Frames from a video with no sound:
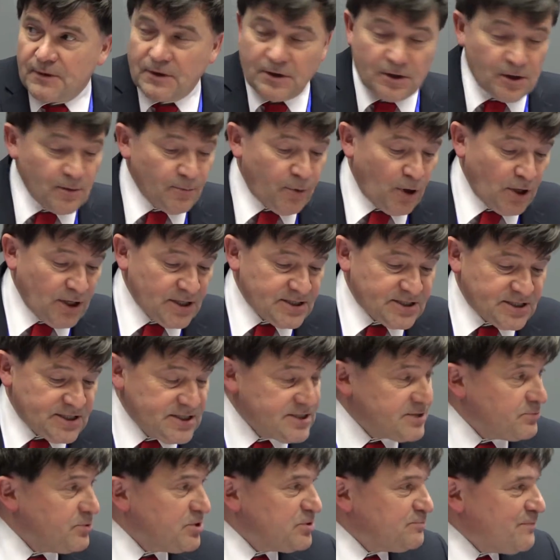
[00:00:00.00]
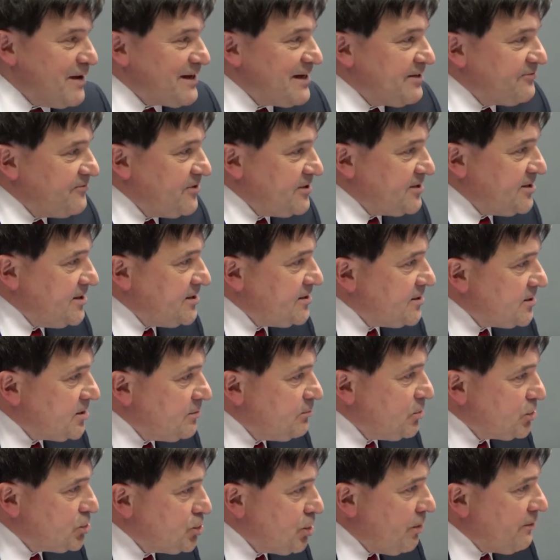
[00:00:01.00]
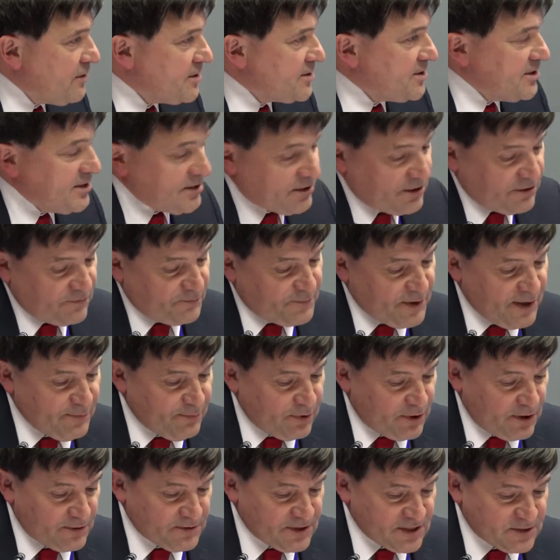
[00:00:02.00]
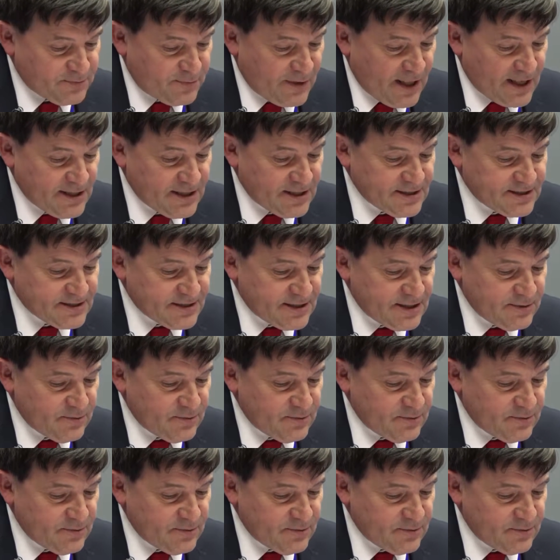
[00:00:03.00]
Policies which benefited the majority of people on this planet.